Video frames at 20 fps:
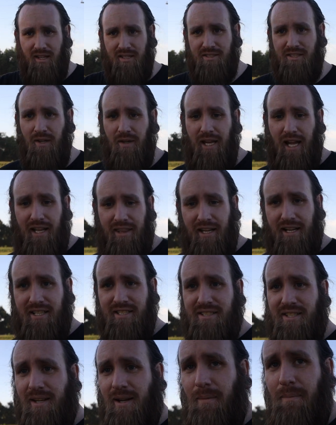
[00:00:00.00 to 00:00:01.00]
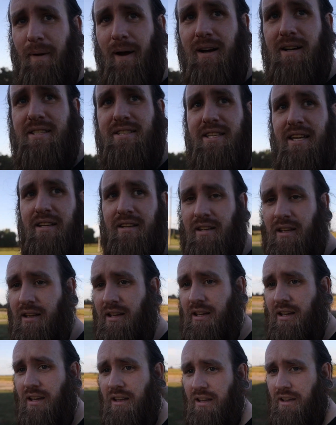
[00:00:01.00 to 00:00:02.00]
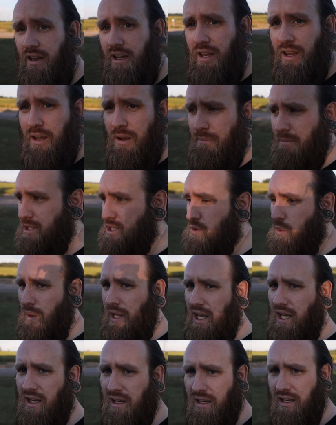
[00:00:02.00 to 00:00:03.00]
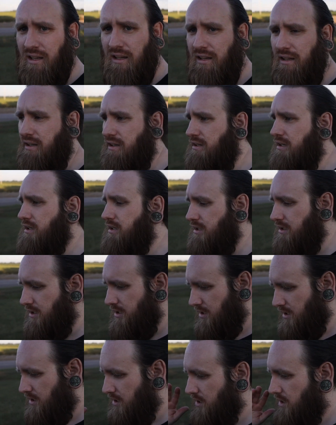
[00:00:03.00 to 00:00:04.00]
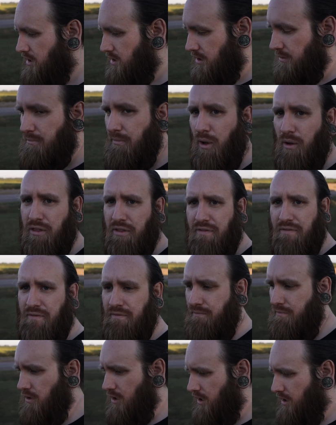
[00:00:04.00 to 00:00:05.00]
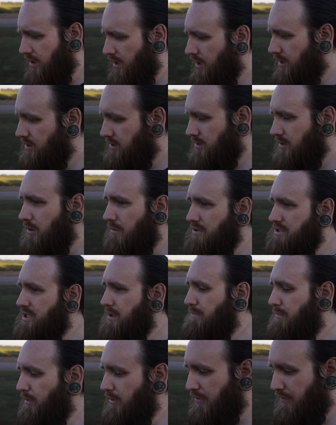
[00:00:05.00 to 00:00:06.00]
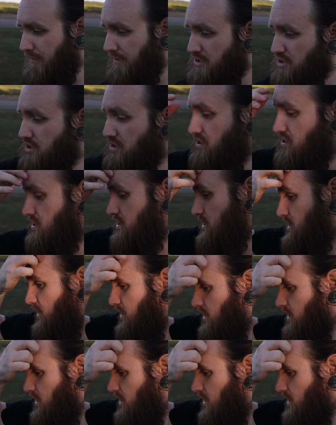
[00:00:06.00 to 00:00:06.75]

So yeah, there's the comparison between both, almost said both Fissions,